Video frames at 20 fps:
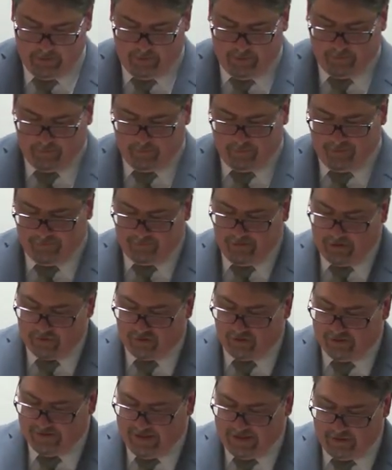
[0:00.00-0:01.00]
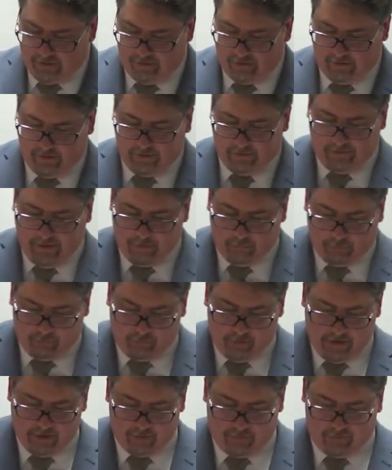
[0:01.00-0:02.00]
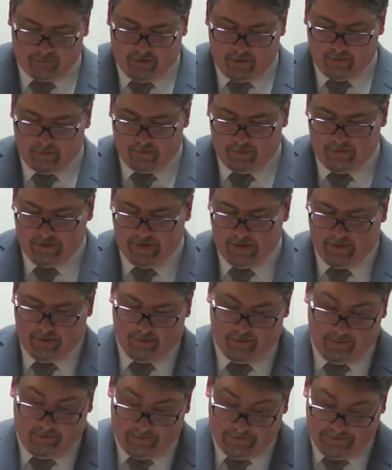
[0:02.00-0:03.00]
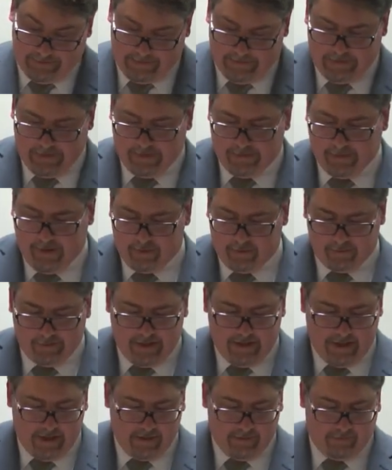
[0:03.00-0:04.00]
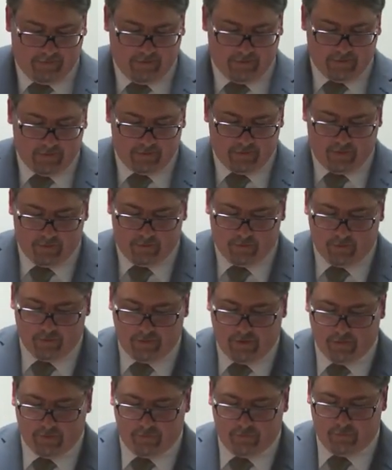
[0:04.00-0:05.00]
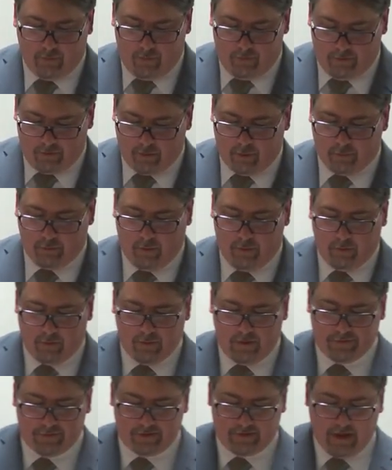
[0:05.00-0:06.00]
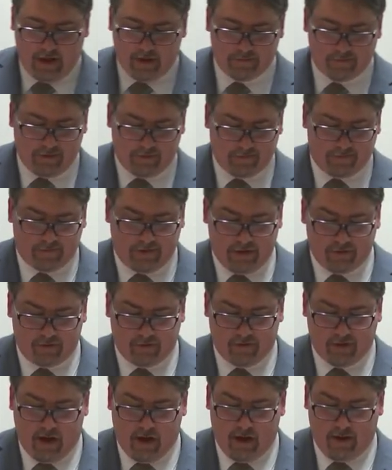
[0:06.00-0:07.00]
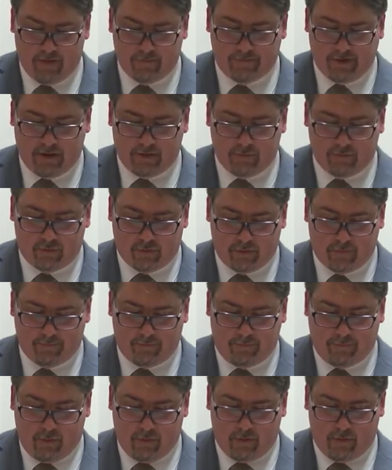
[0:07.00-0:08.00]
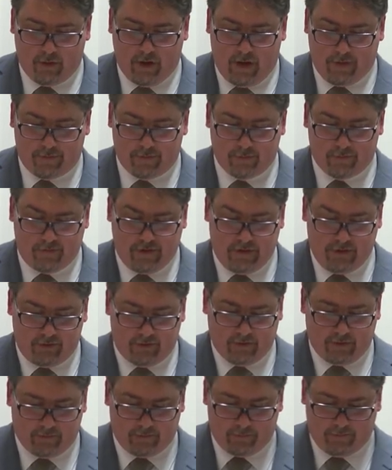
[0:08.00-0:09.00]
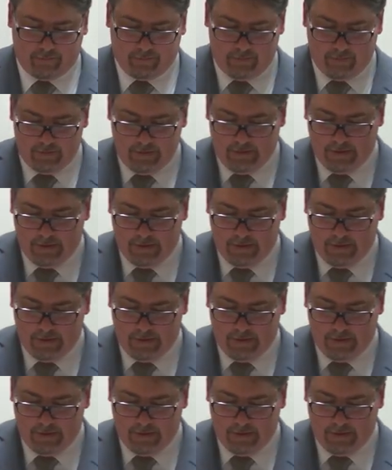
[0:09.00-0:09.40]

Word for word: So this undulation, as I will try to show here, not only hints at the Tantra's historical role as a condensation of and germ for other teachings,